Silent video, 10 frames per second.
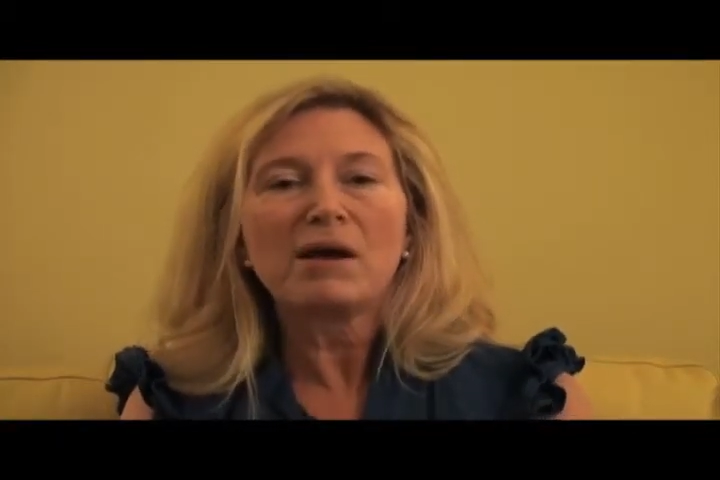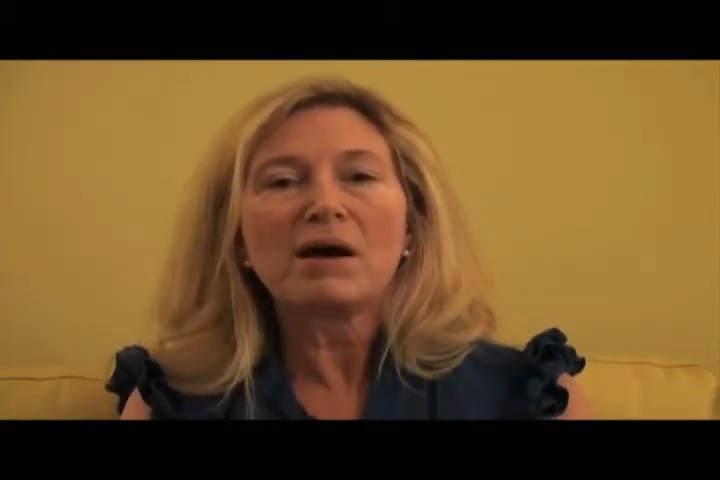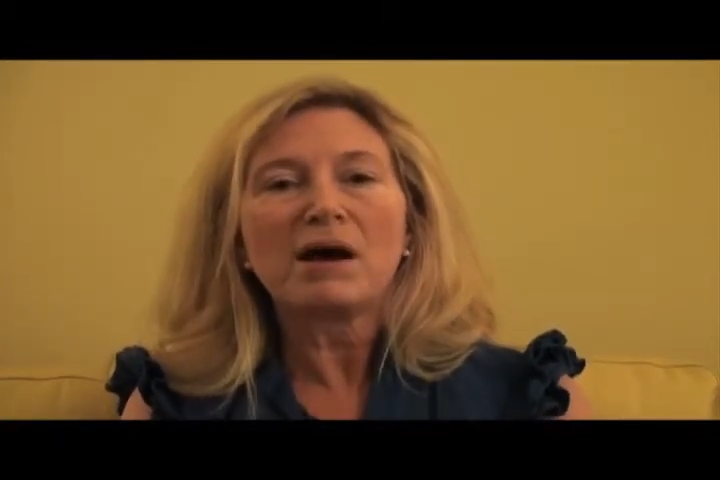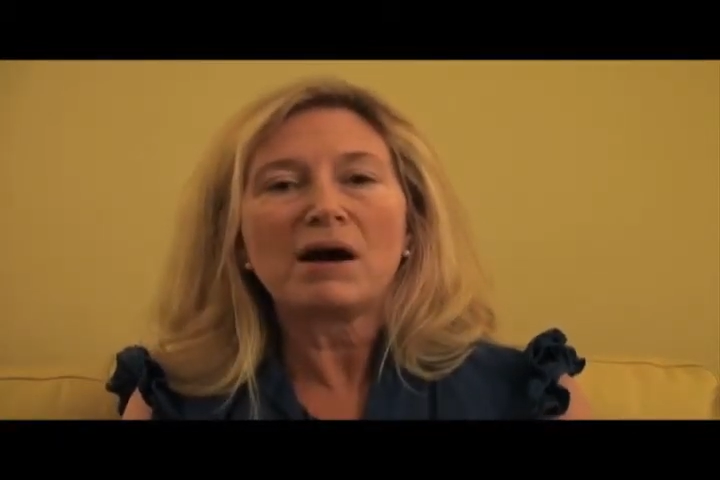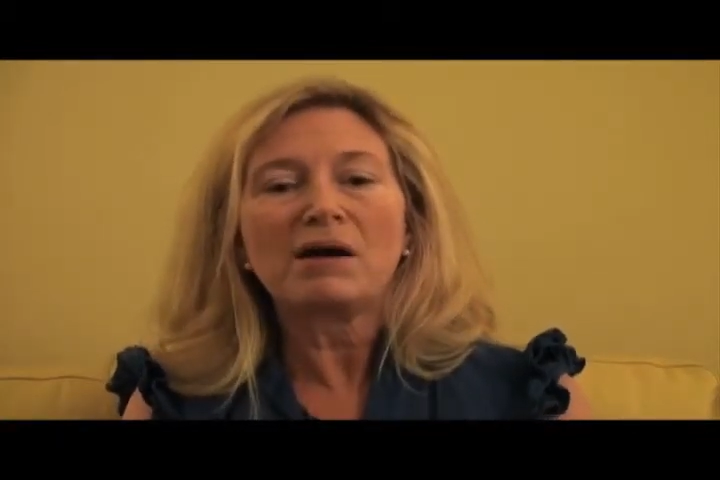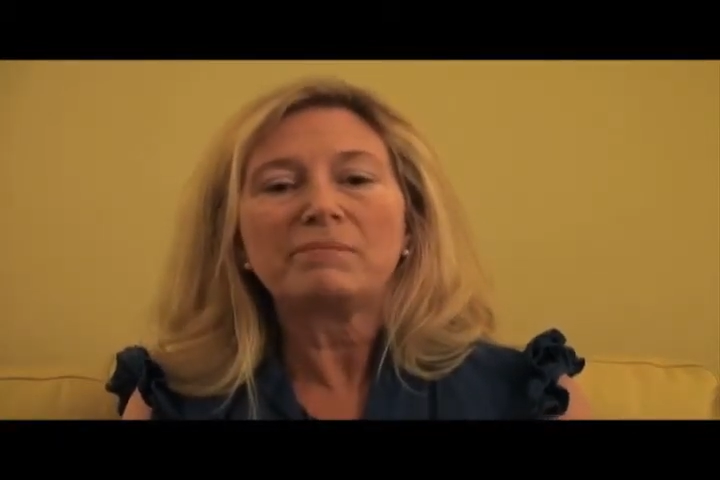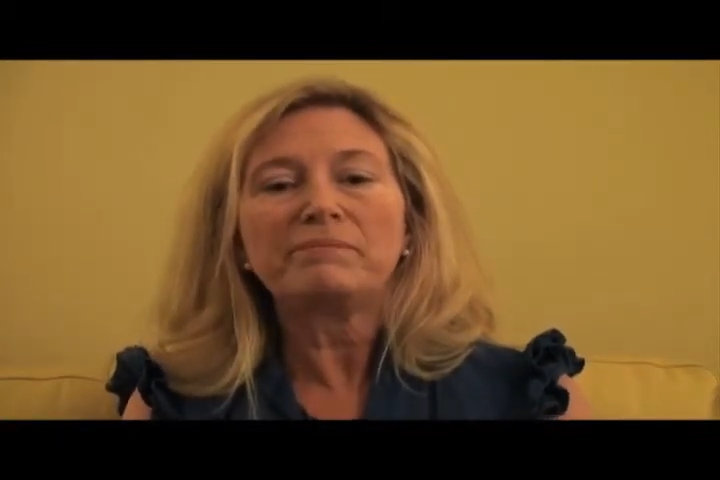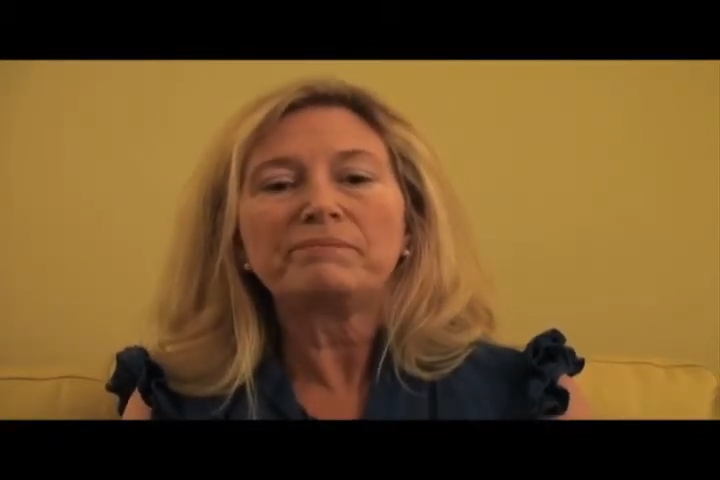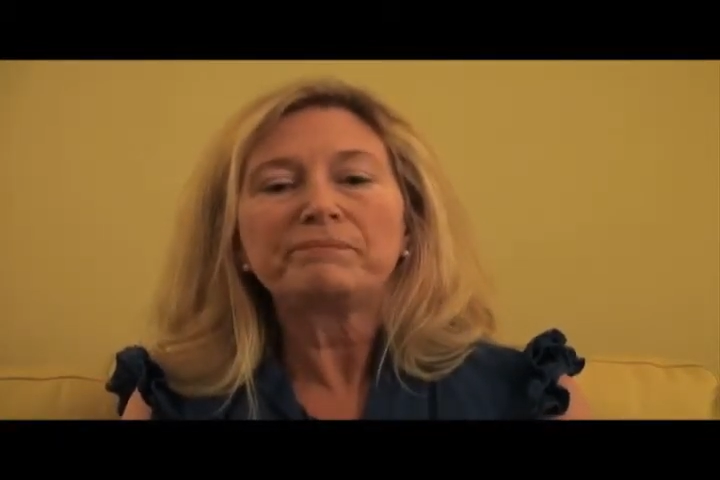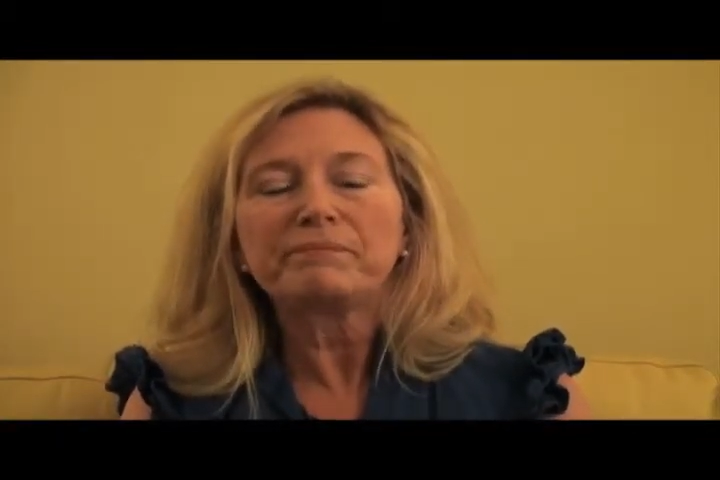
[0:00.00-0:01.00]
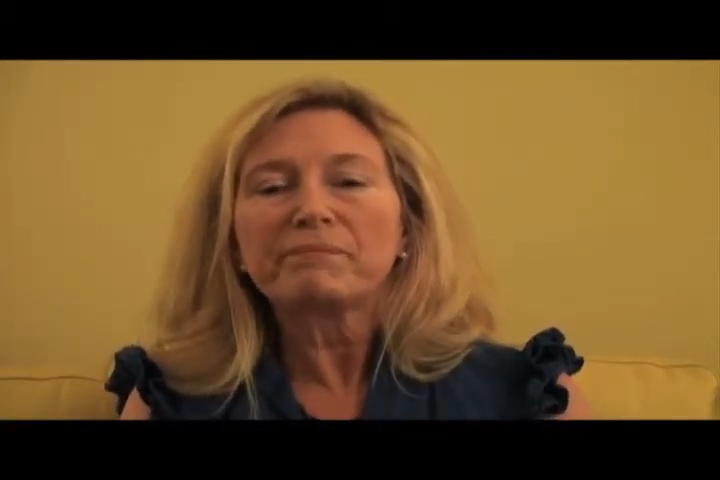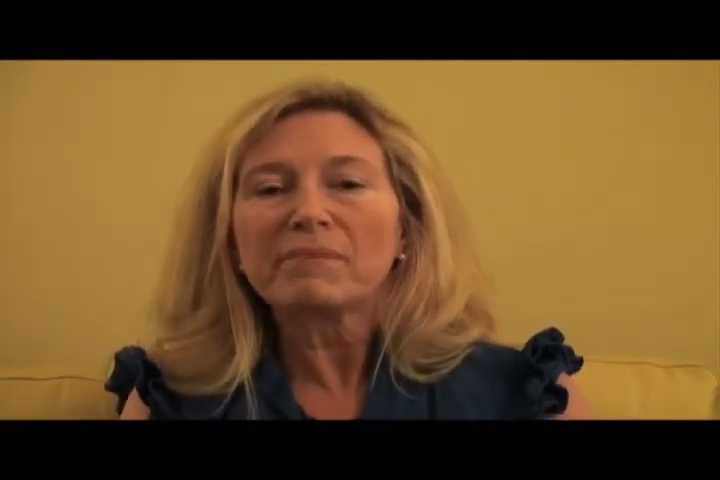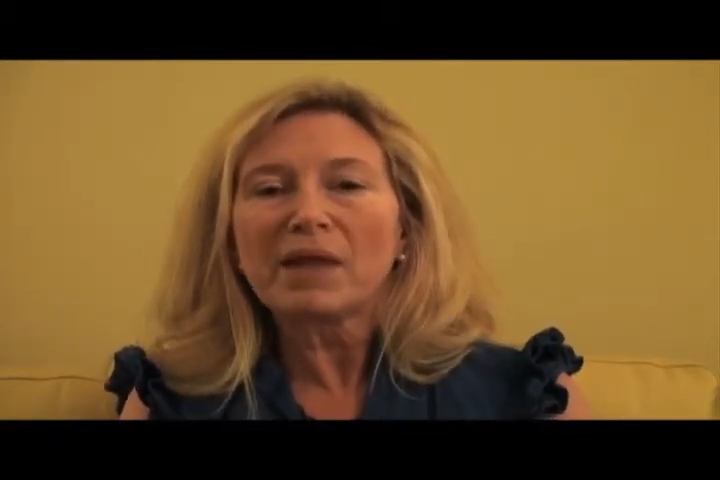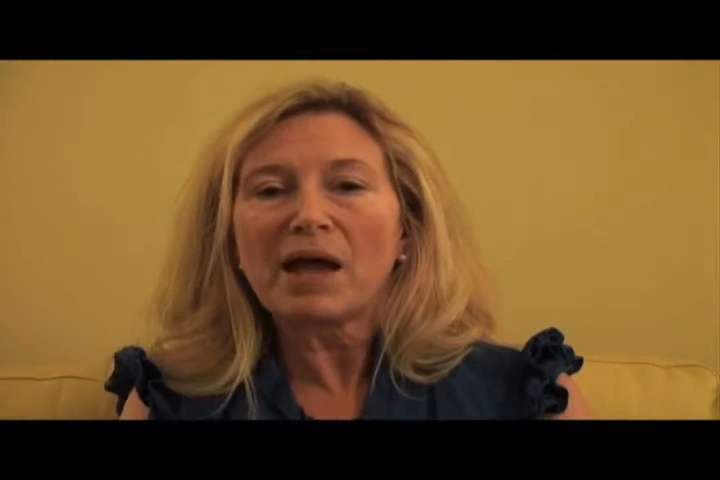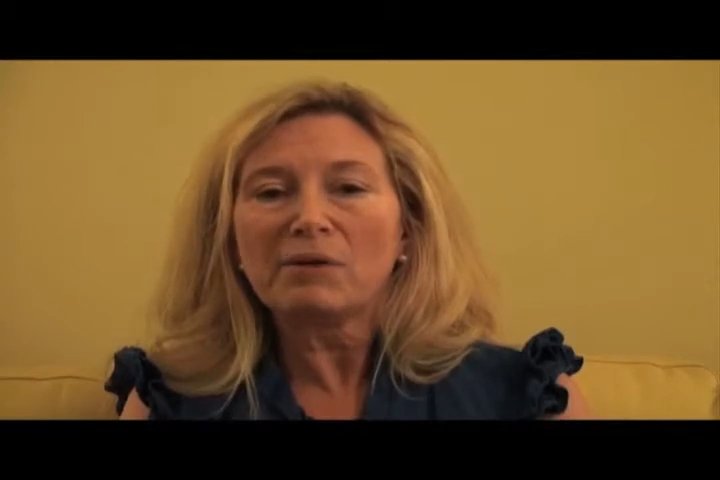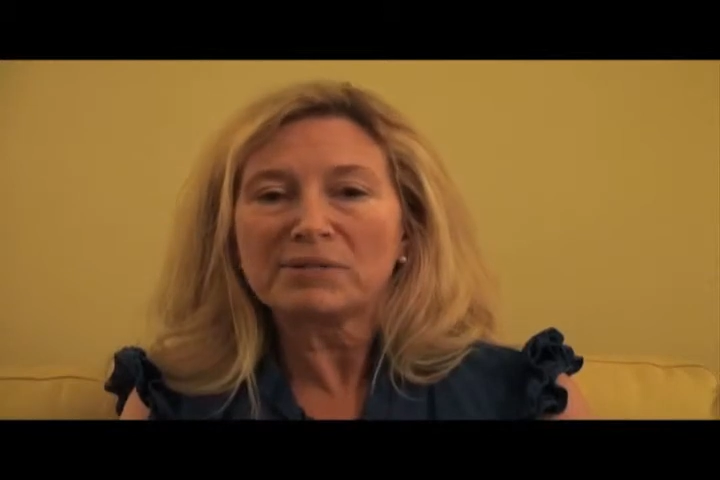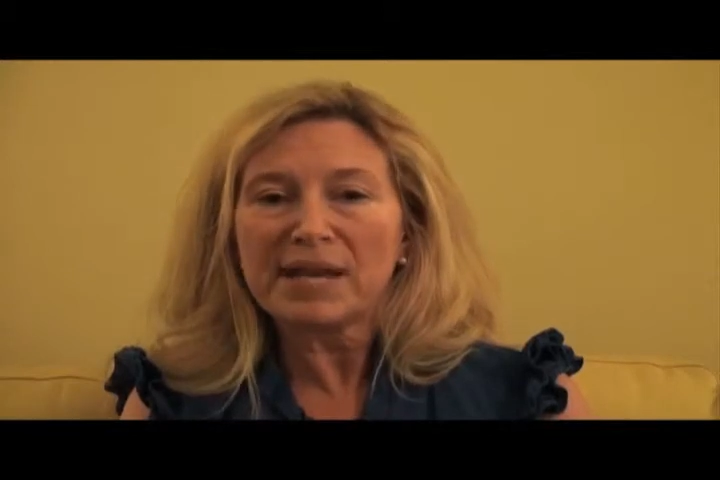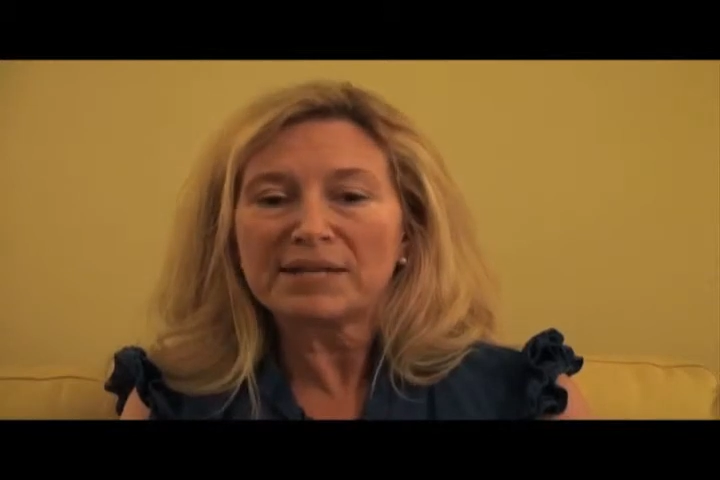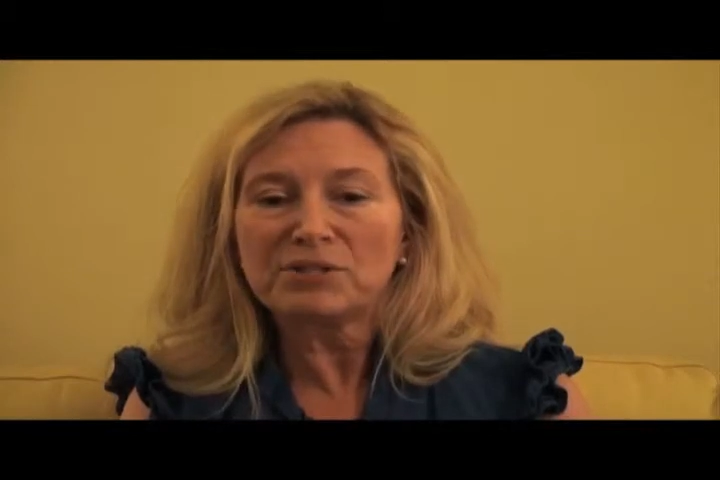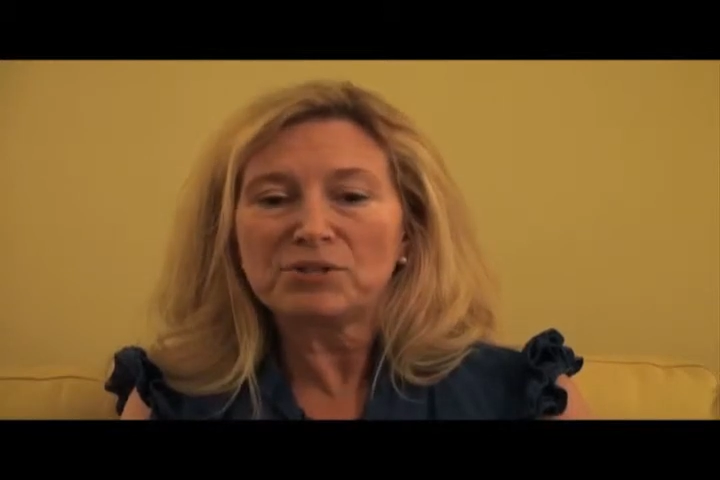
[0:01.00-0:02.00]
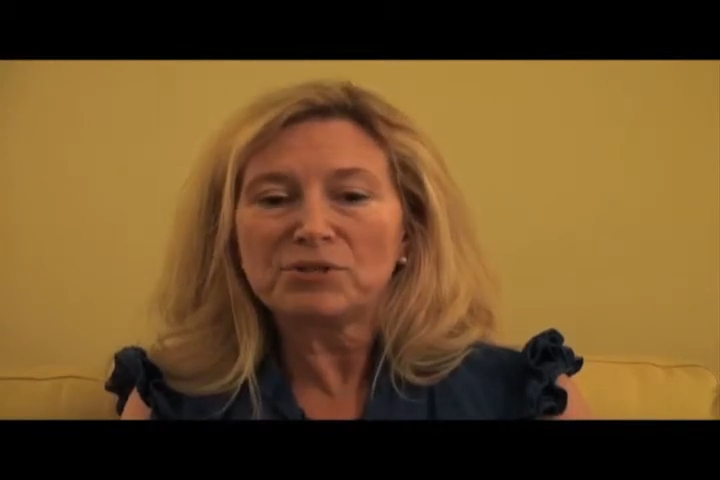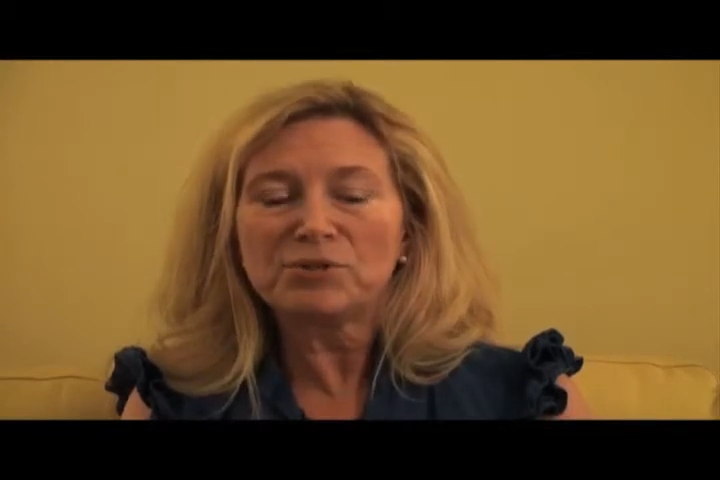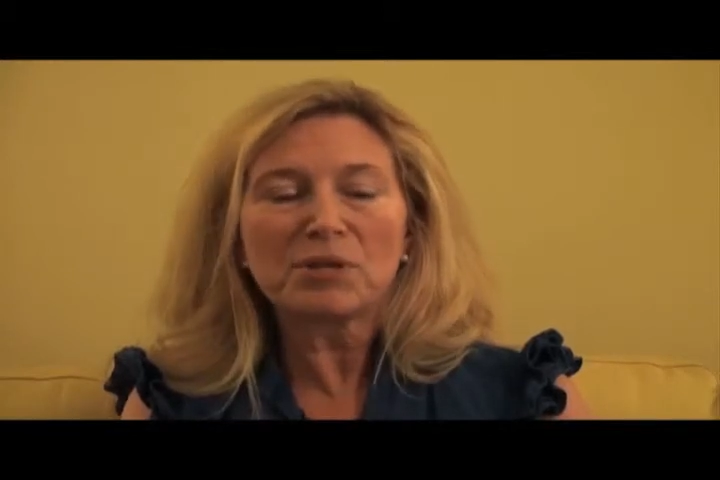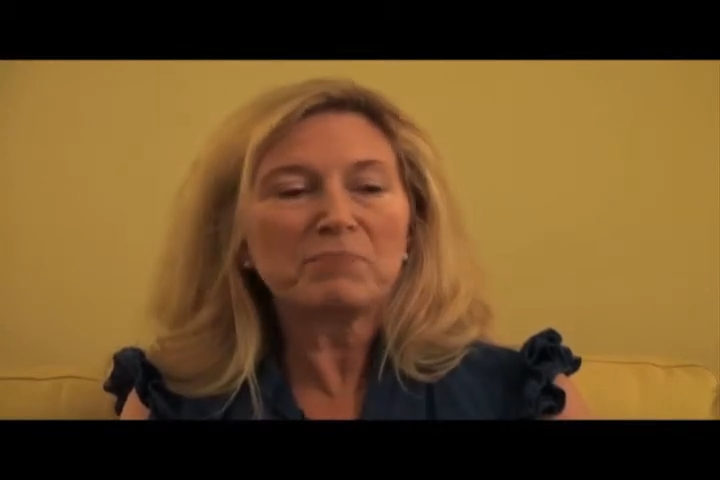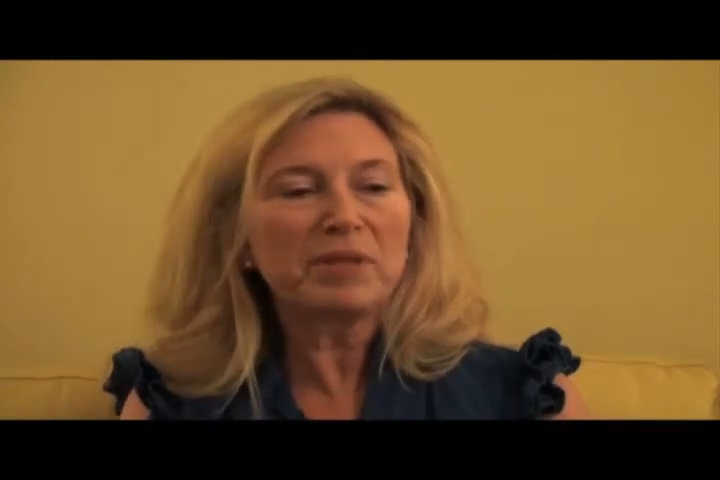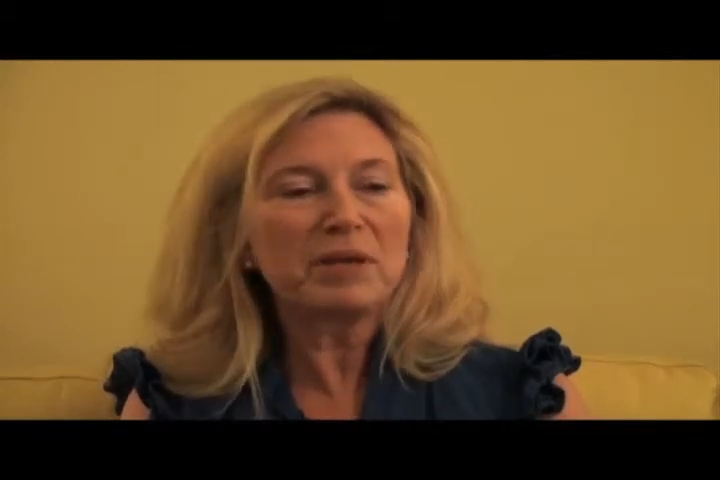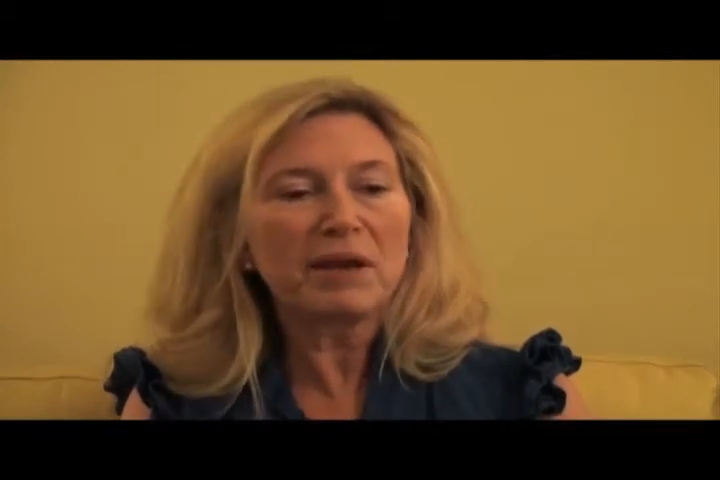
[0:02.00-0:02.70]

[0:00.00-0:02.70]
I was asked to do something.